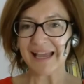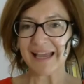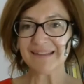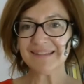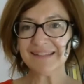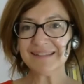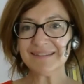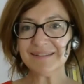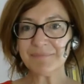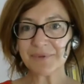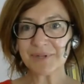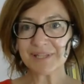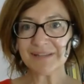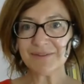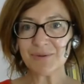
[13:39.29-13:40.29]
I think it's
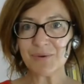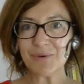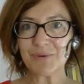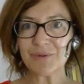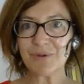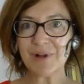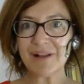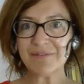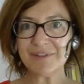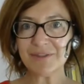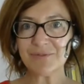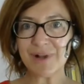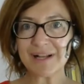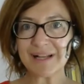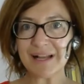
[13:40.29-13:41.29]
important to have
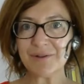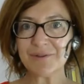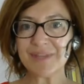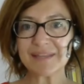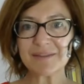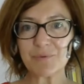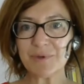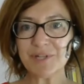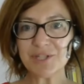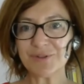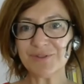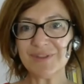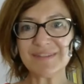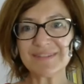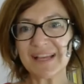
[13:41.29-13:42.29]
into account that we
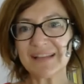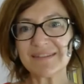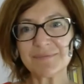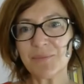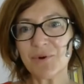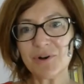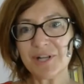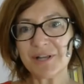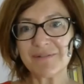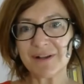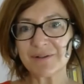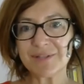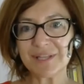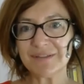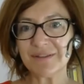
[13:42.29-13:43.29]
should discuss more
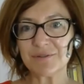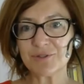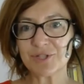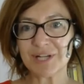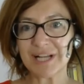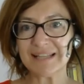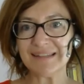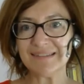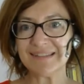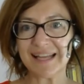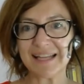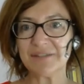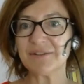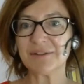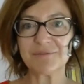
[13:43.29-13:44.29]
about institutional
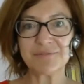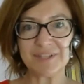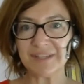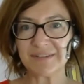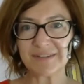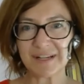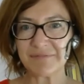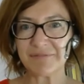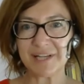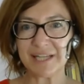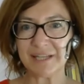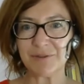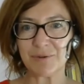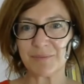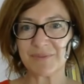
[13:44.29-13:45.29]
designs of these
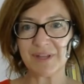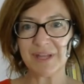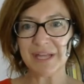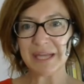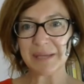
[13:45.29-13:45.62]
referendums,